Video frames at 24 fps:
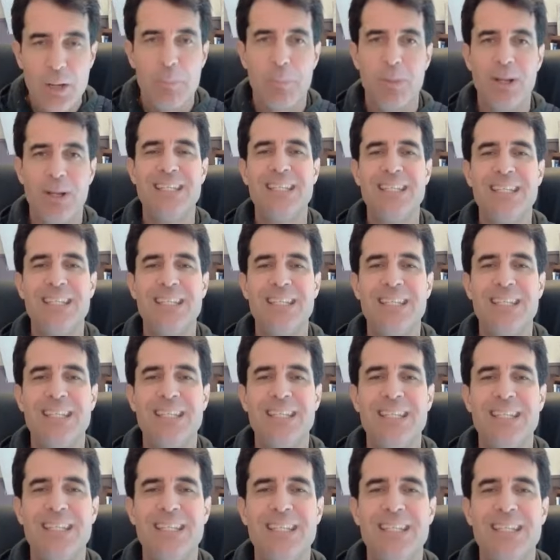but yes,
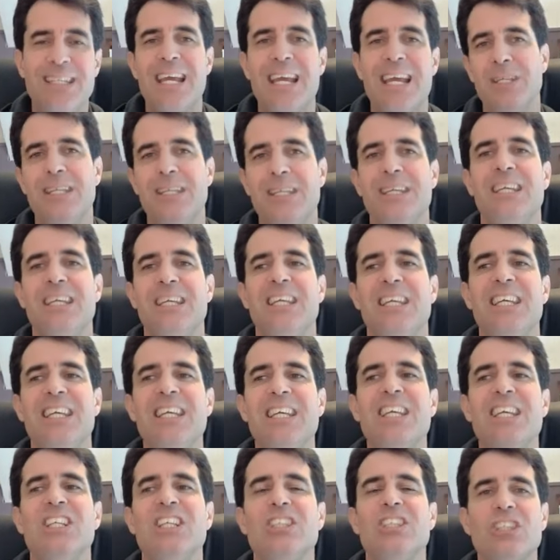it's going to be
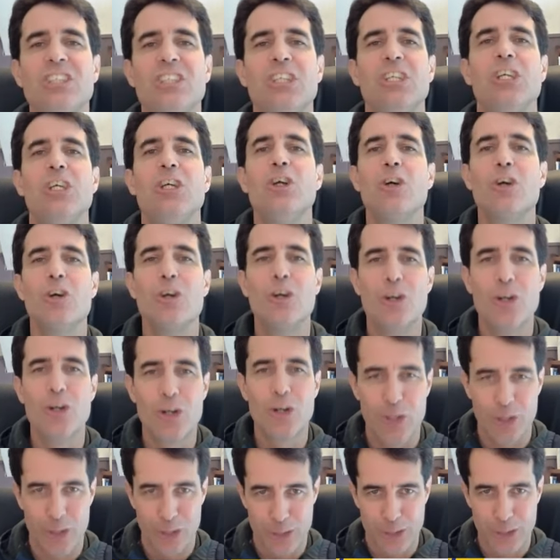
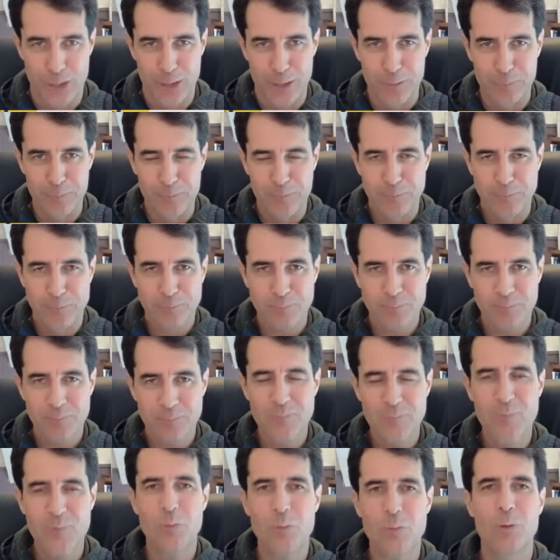easier.
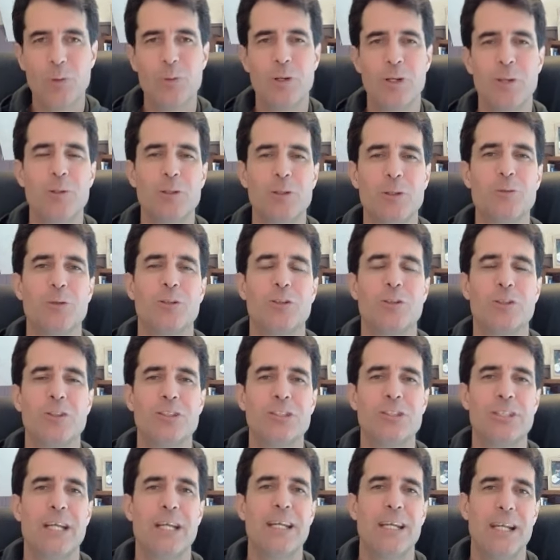When we're able to
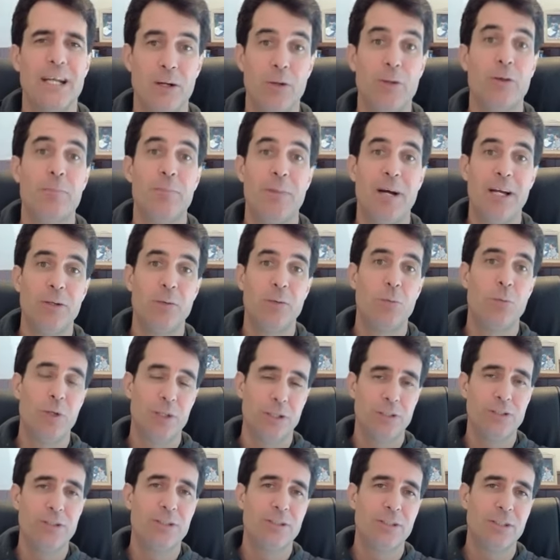understand how the mind
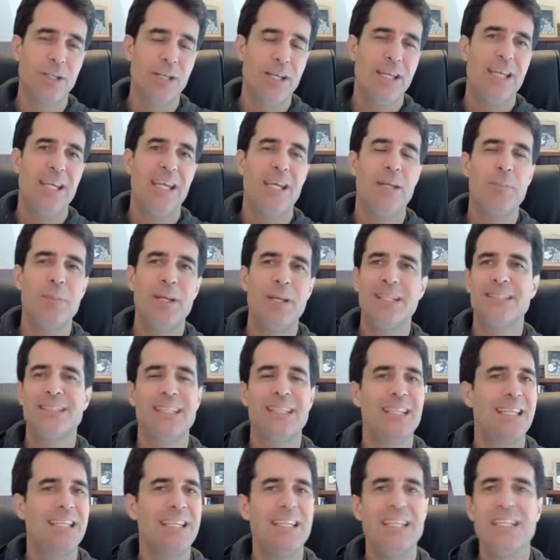works, it makes
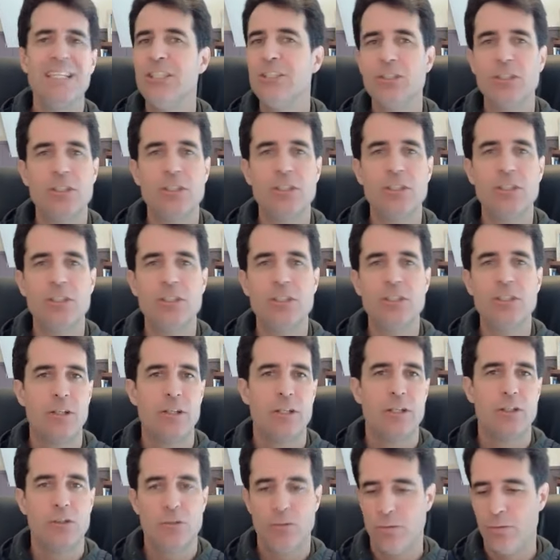it easier
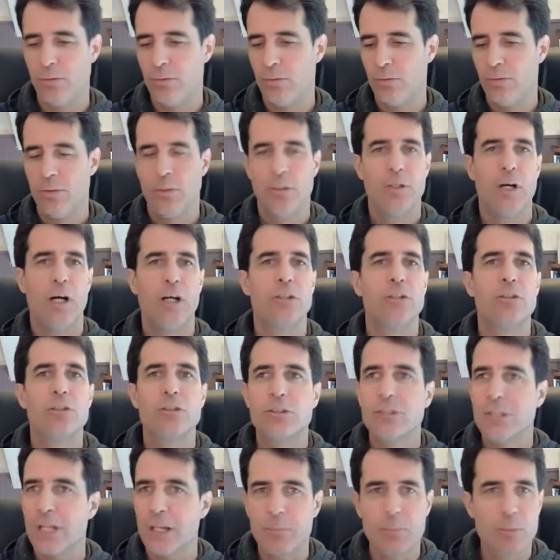to
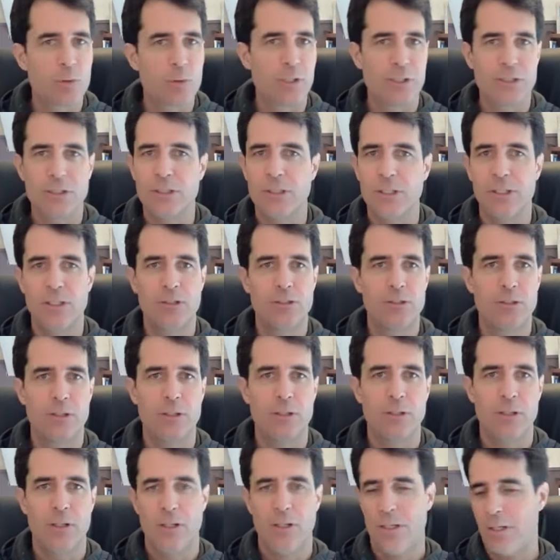understand
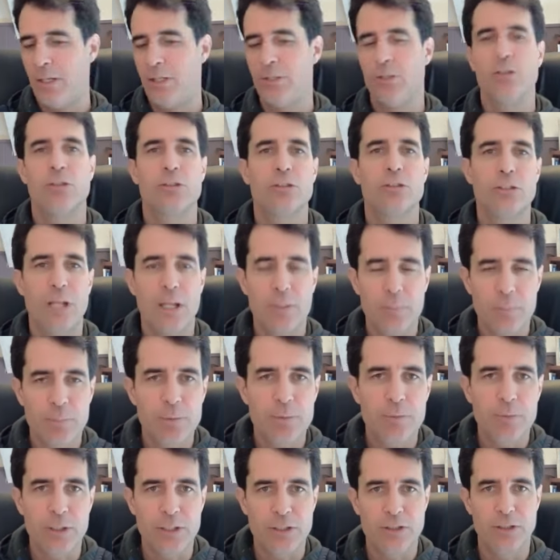procrastination, understand
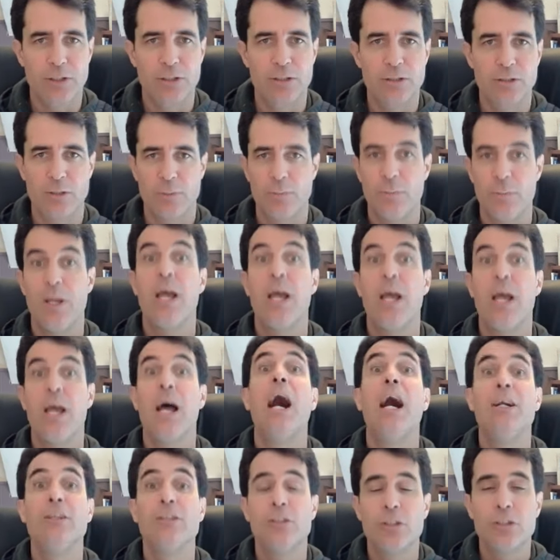perfectionism,
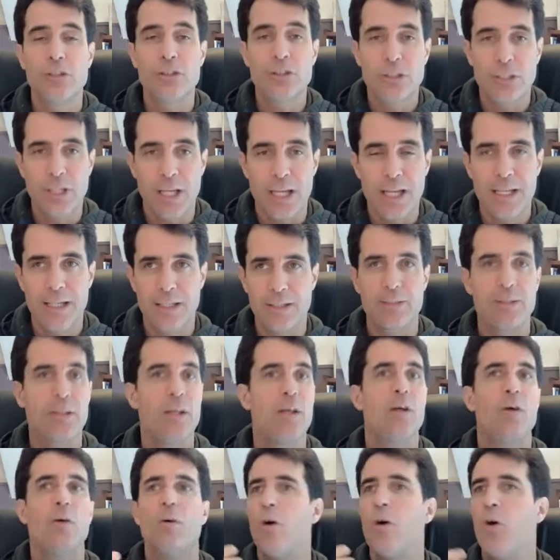understand
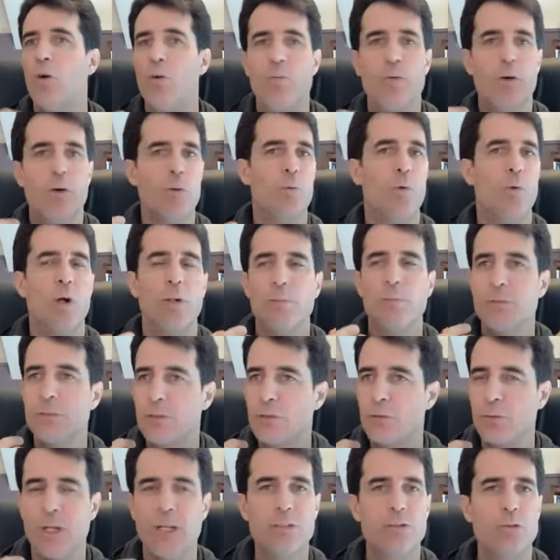overwhelm,
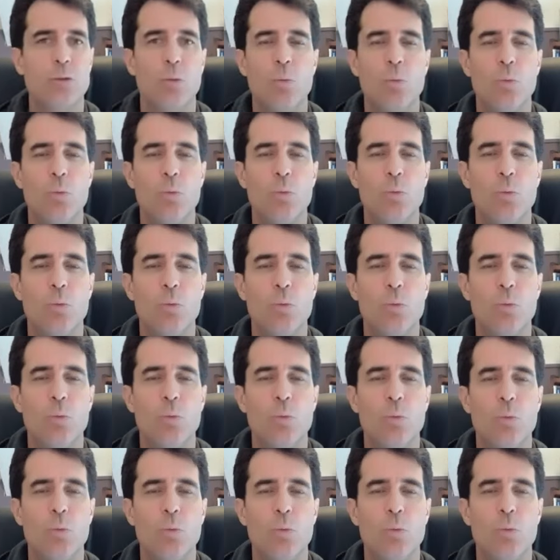stress, or
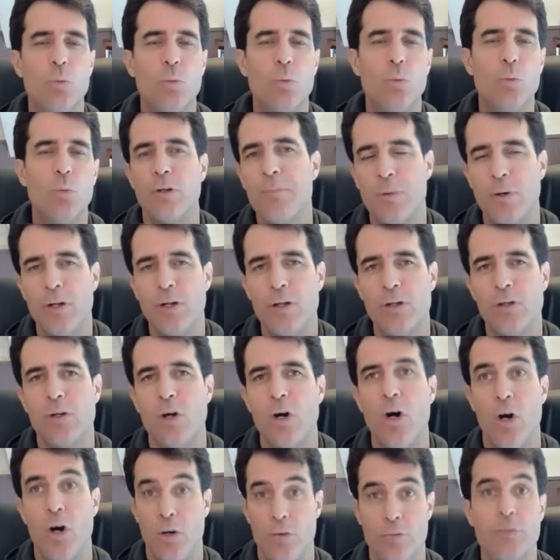whatever is a byproduct
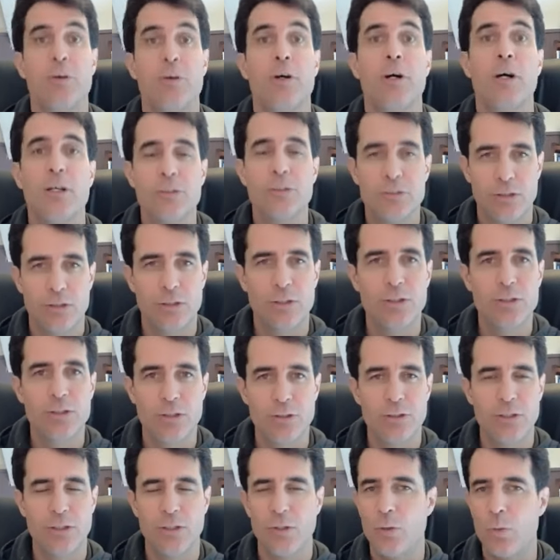of
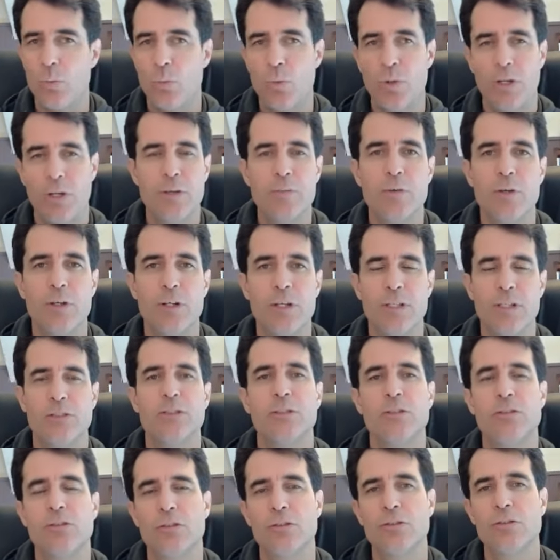uncertainty or whatever it is
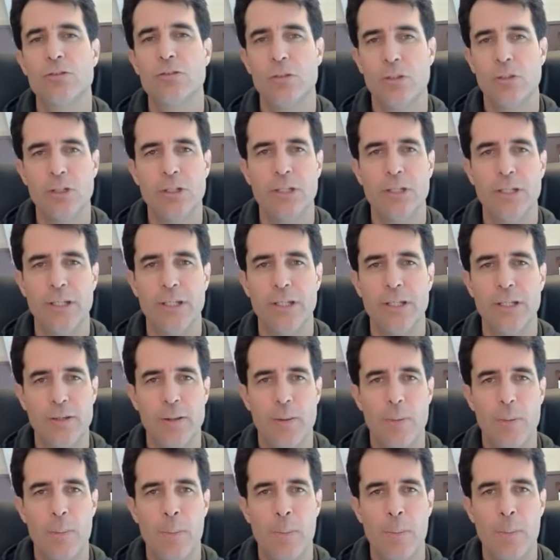that you're struggling.
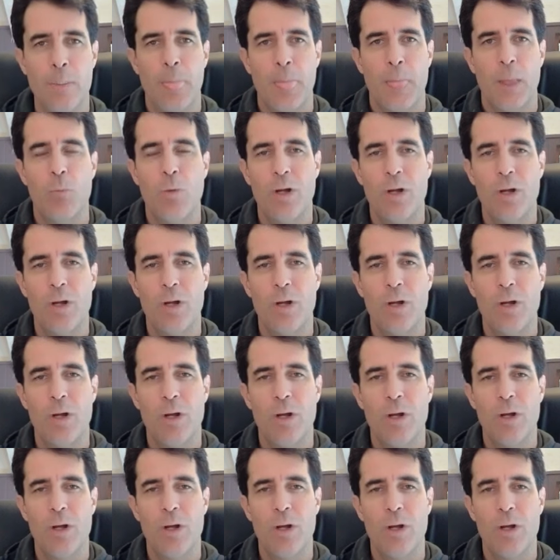When we
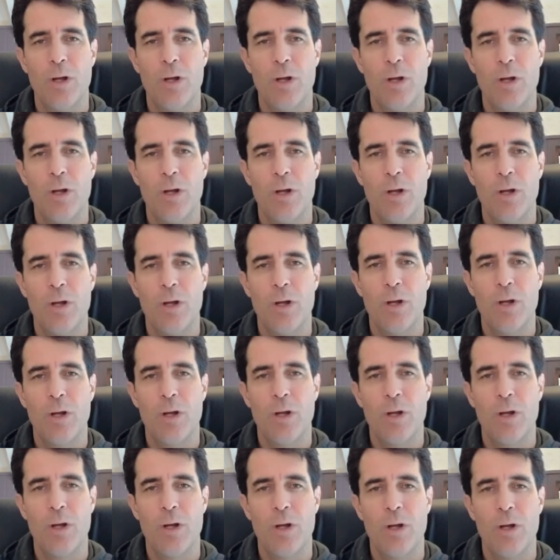try to push
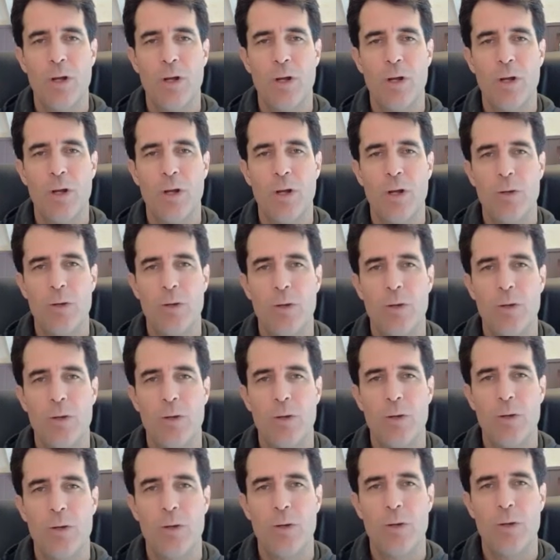away, when we try to
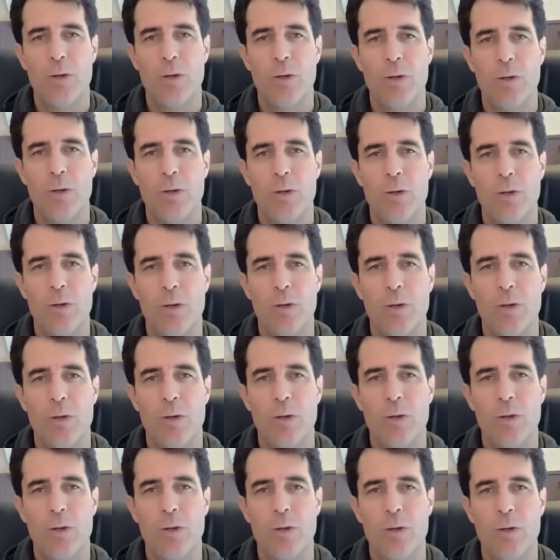numb, when we try to
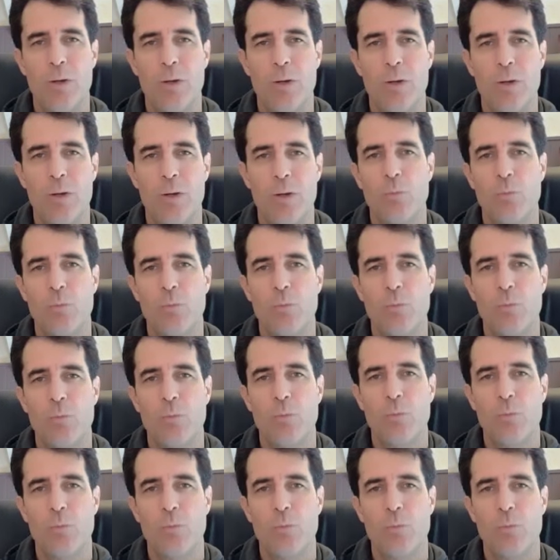ignore, that's